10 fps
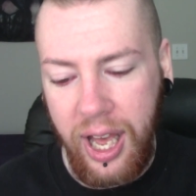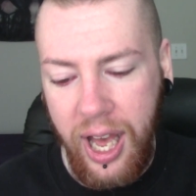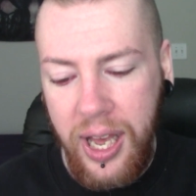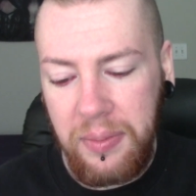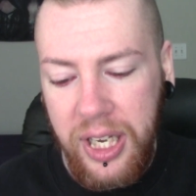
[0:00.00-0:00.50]

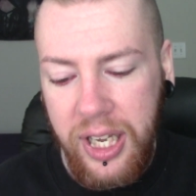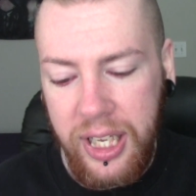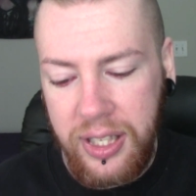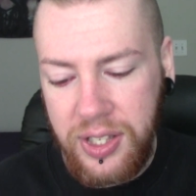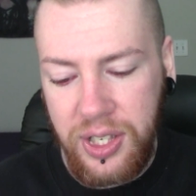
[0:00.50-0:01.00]
I'm not
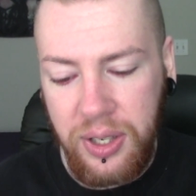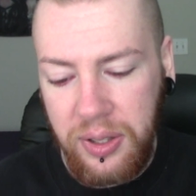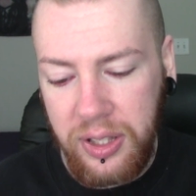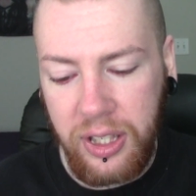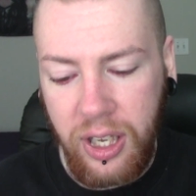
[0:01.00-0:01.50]

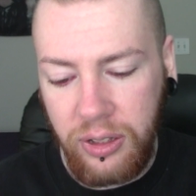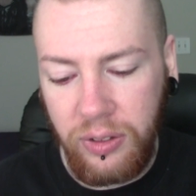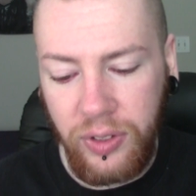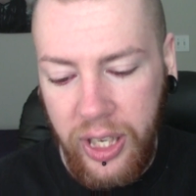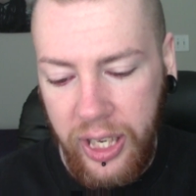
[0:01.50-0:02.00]
into the
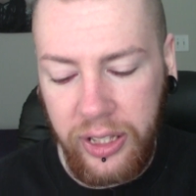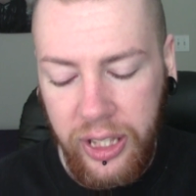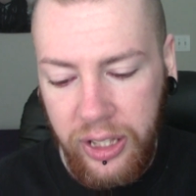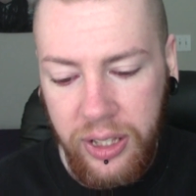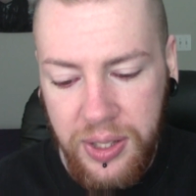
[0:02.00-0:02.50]
colorful
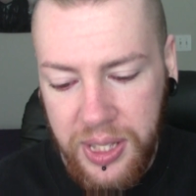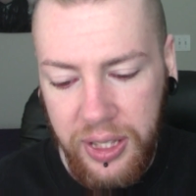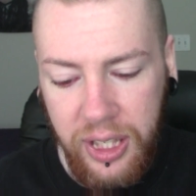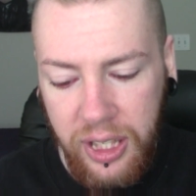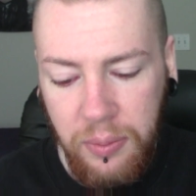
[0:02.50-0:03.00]
highlighters
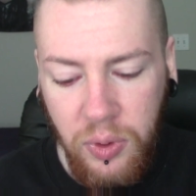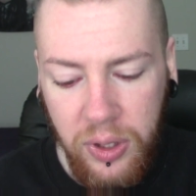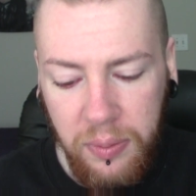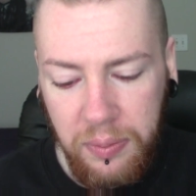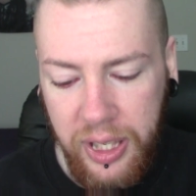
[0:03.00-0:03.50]

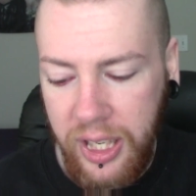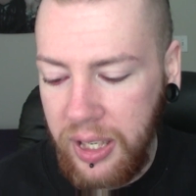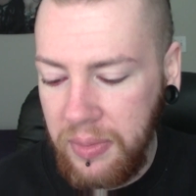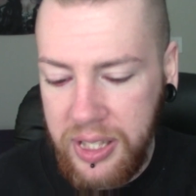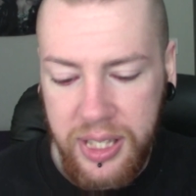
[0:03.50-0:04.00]
anymore by
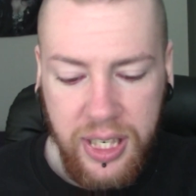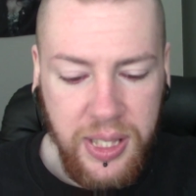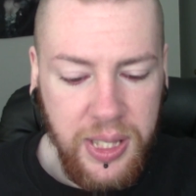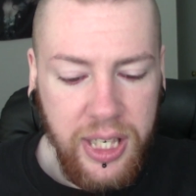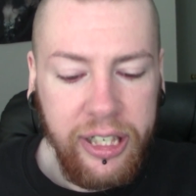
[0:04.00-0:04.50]
any means
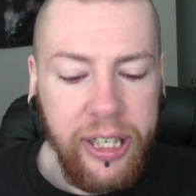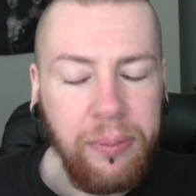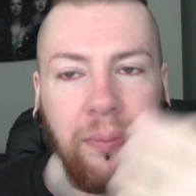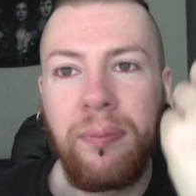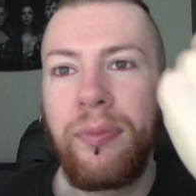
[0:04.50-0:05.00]
necessary.
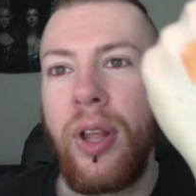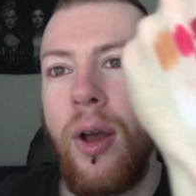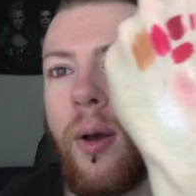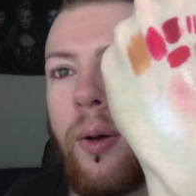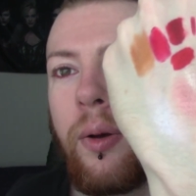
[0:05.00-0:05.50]

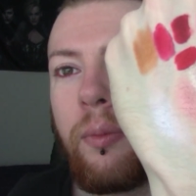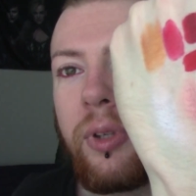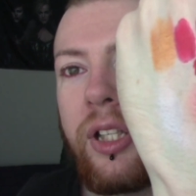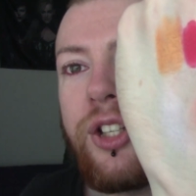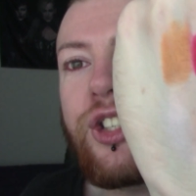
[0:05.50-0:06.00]

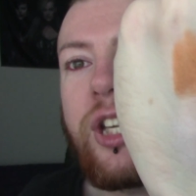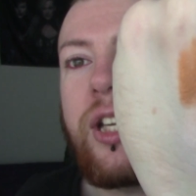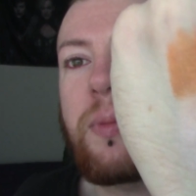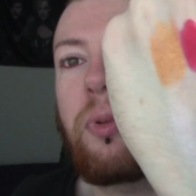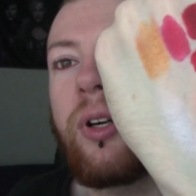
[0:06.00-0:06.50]
But this
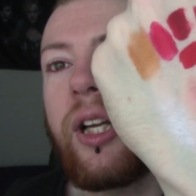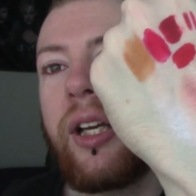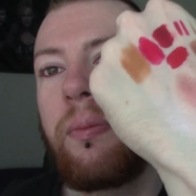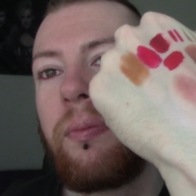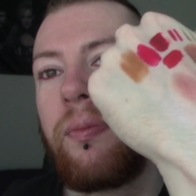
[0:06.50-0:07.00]
shit is
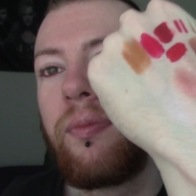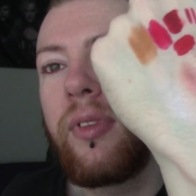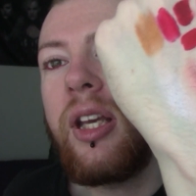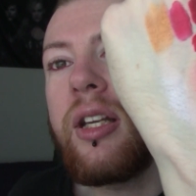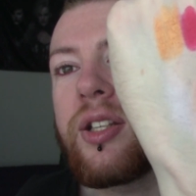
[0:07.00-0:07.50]
pretty.
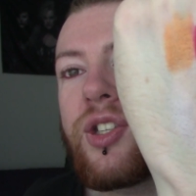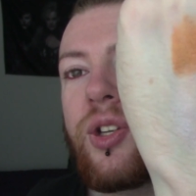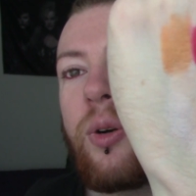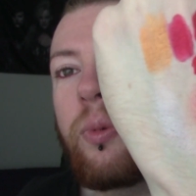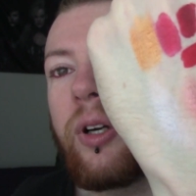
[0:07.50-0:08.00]
It is
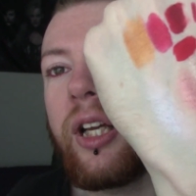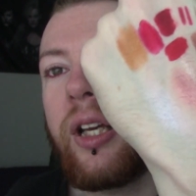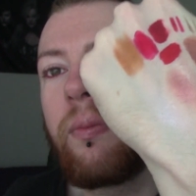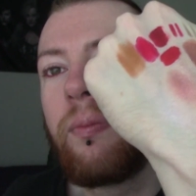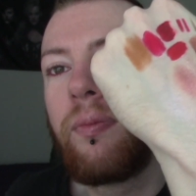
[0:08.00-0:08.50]
so
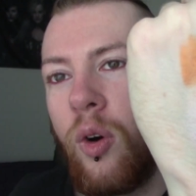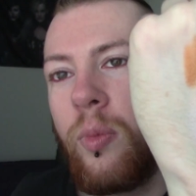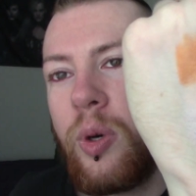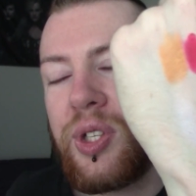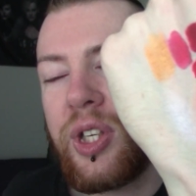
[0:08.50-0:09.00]
pretty.
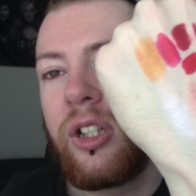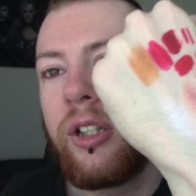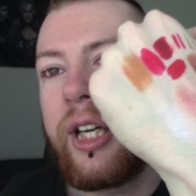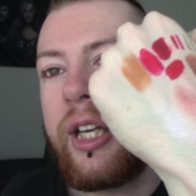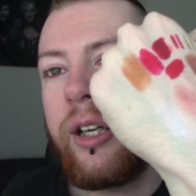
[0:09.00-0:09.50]
Almost
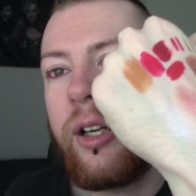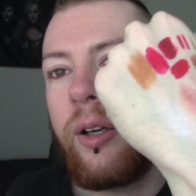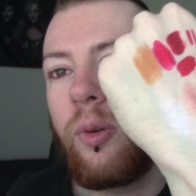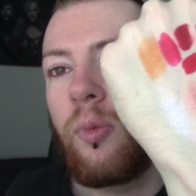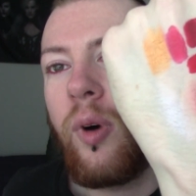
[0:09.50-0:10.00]

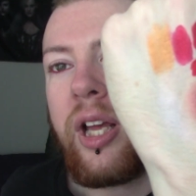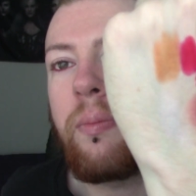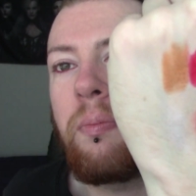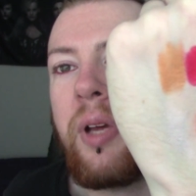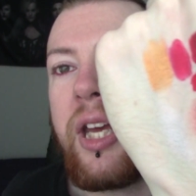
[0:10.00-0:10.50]
clear
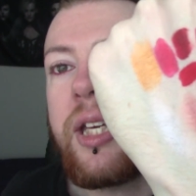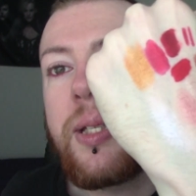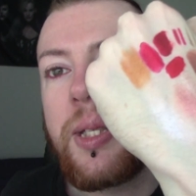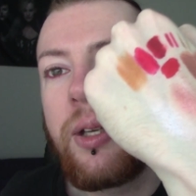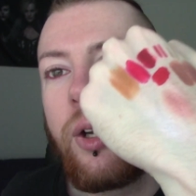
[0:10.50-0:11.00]
white
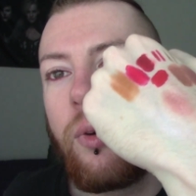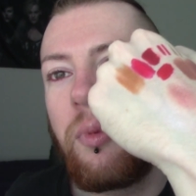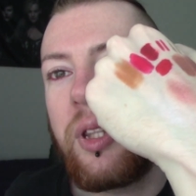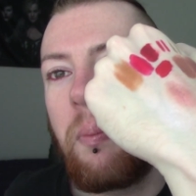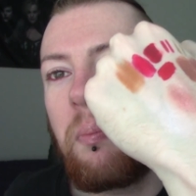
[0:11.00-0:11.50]
base
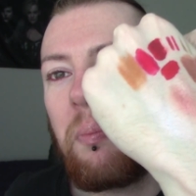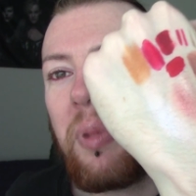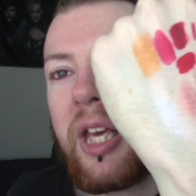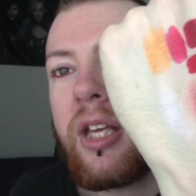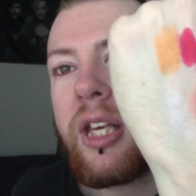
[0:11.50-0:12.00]
with a
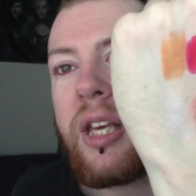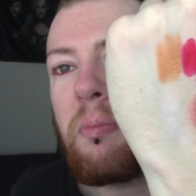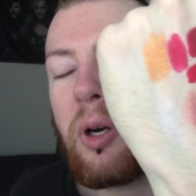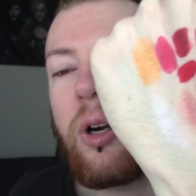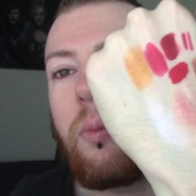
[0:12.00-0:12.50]
pinky
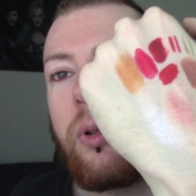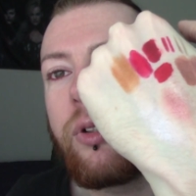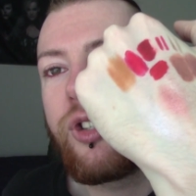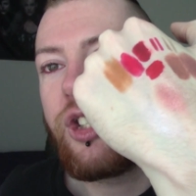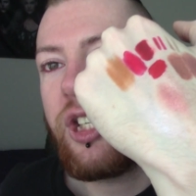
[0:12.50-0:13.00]

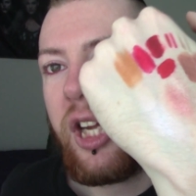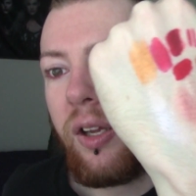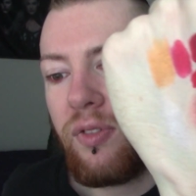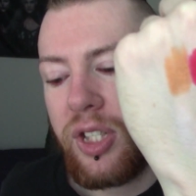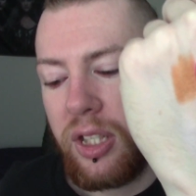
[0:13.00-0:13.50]
purple
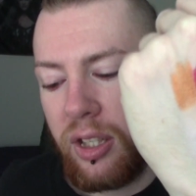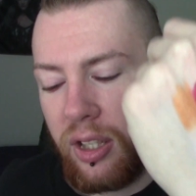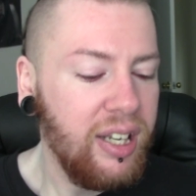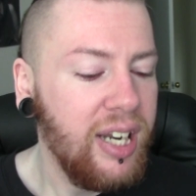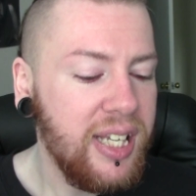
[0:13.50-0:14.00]
shift.
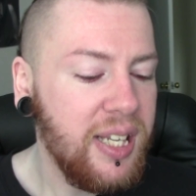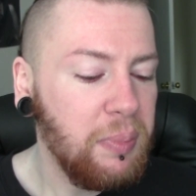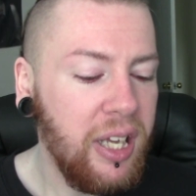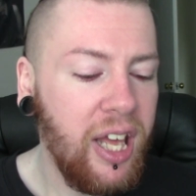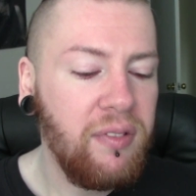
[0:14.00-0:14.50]
Next
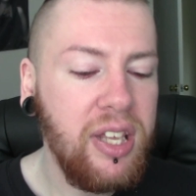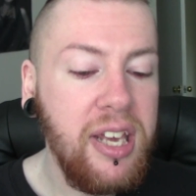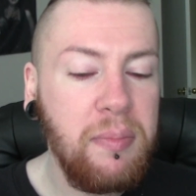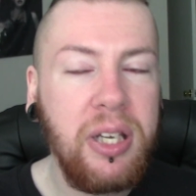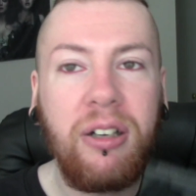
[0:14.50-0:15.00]
up I have
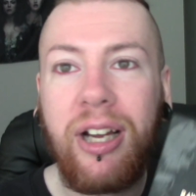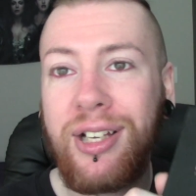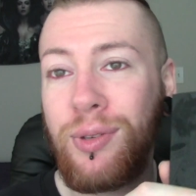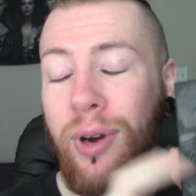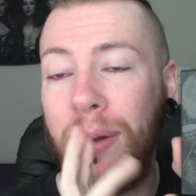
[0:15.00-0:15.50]
the Pure
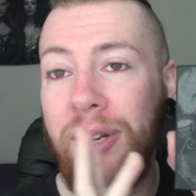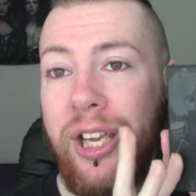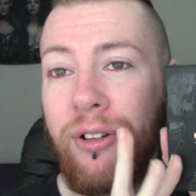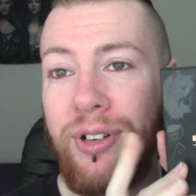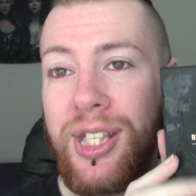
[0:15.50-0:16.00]
X
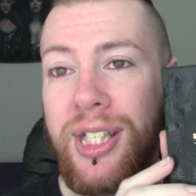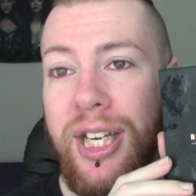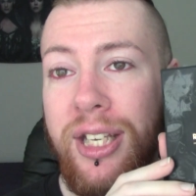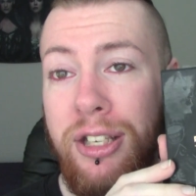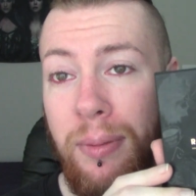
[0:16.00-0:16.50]
Robbie
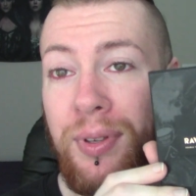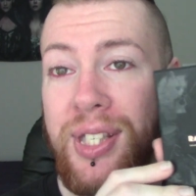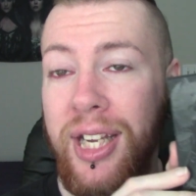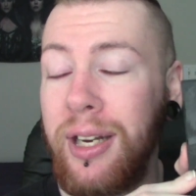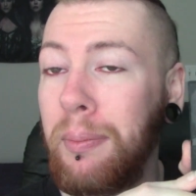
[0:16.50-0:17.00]
Christie
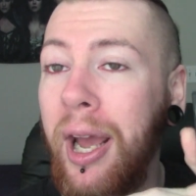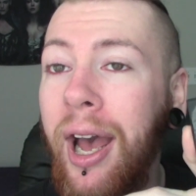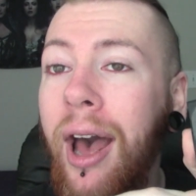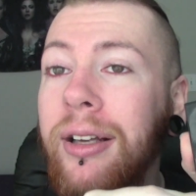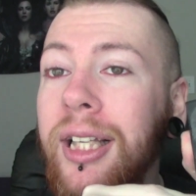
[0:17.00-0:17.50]
double-sided
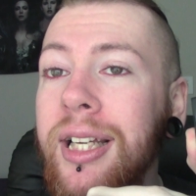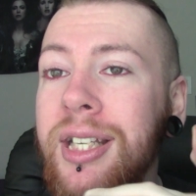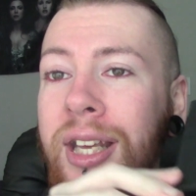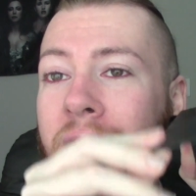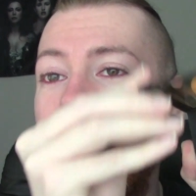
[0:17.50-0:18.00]

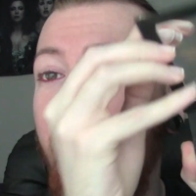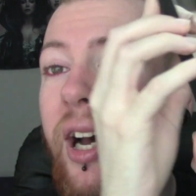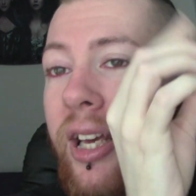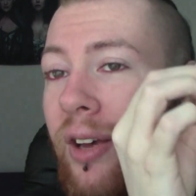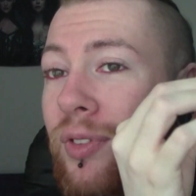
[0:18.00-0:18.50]
palette.
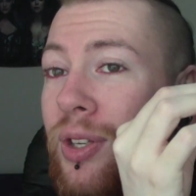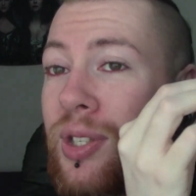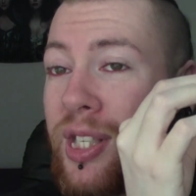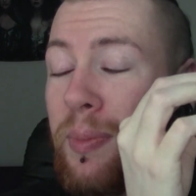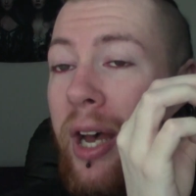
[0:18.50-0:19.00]
I have
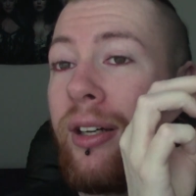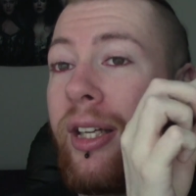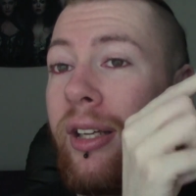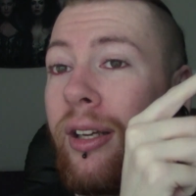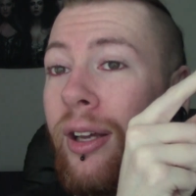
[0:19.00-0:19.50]
used this
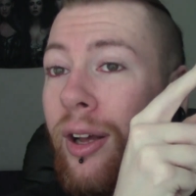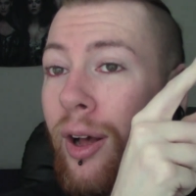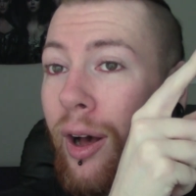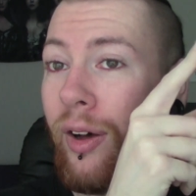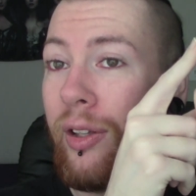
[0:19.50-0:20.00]
palette
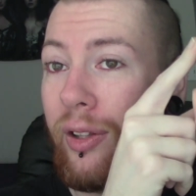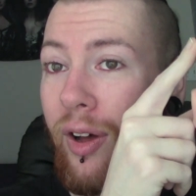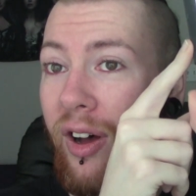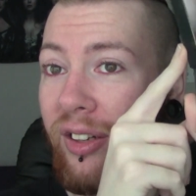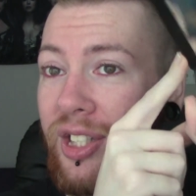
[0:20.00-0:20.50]
a
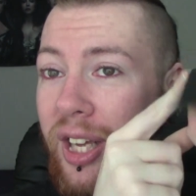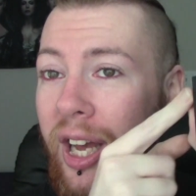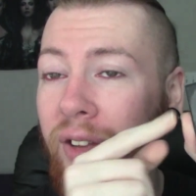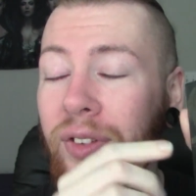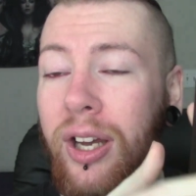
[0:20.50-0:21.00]
lot.
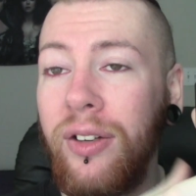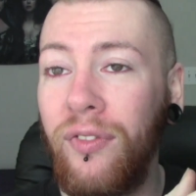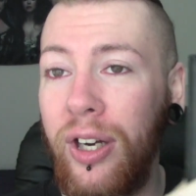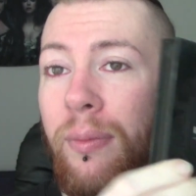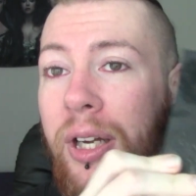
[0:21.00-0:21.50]
I've gotten a
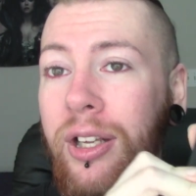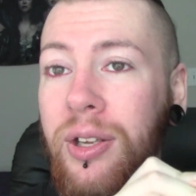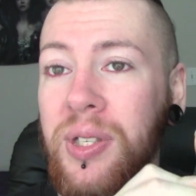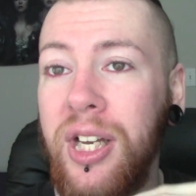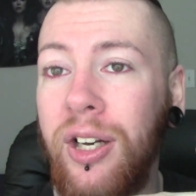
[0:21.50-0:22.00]
fair amount of
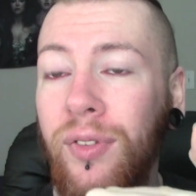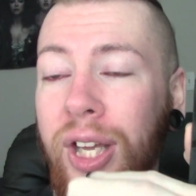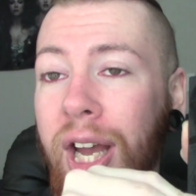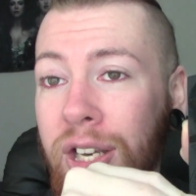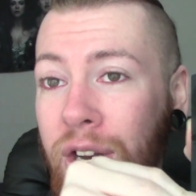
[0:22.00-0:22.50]
use out of
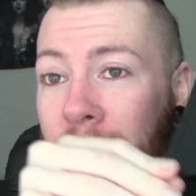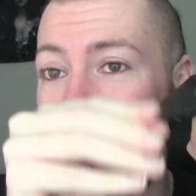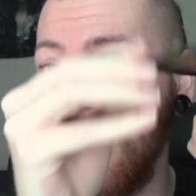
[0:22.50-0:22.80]
it. I know